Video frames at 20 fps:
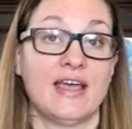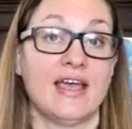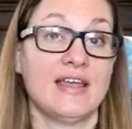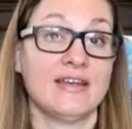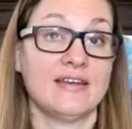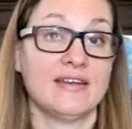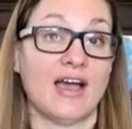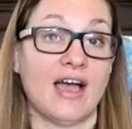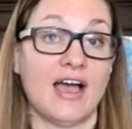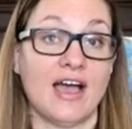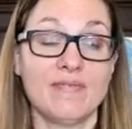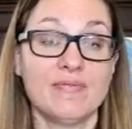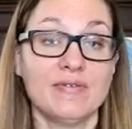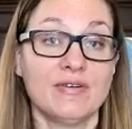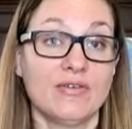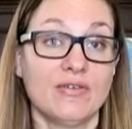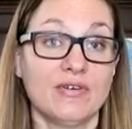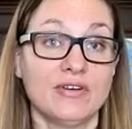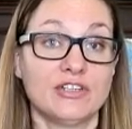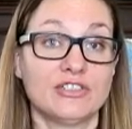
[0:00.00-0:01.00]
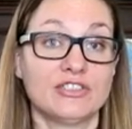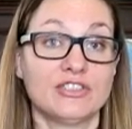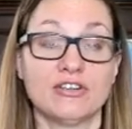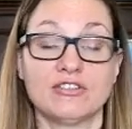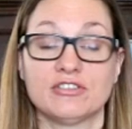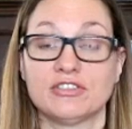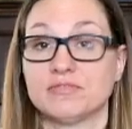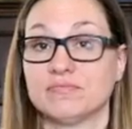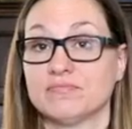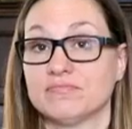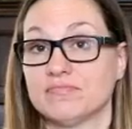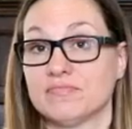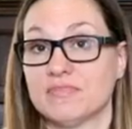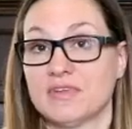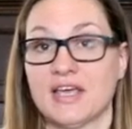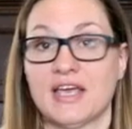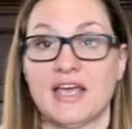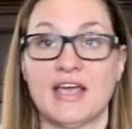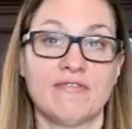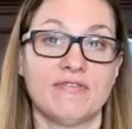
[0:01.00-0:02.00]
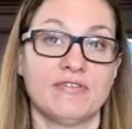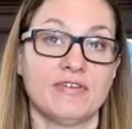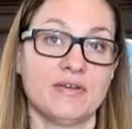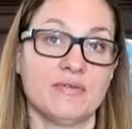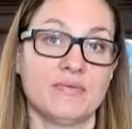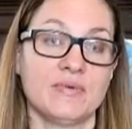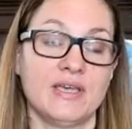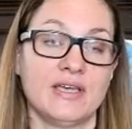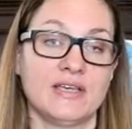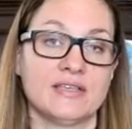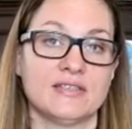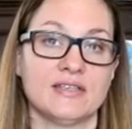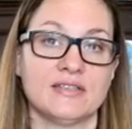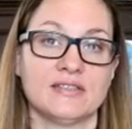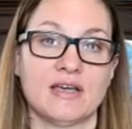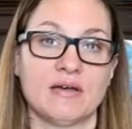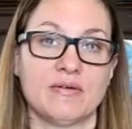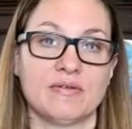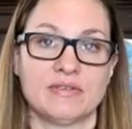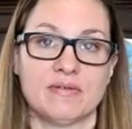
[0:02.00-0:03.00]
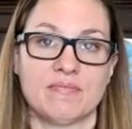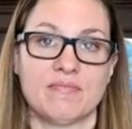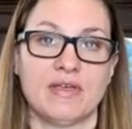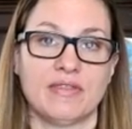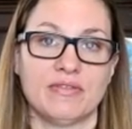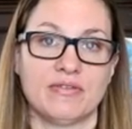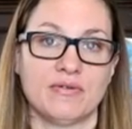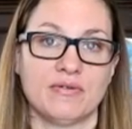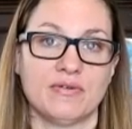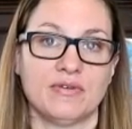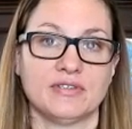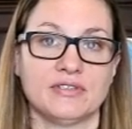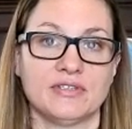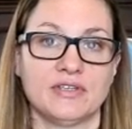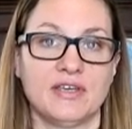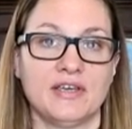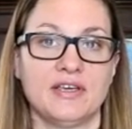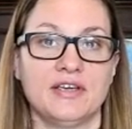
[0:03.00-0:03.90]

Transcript: And I've been going to church every week since I was a month old.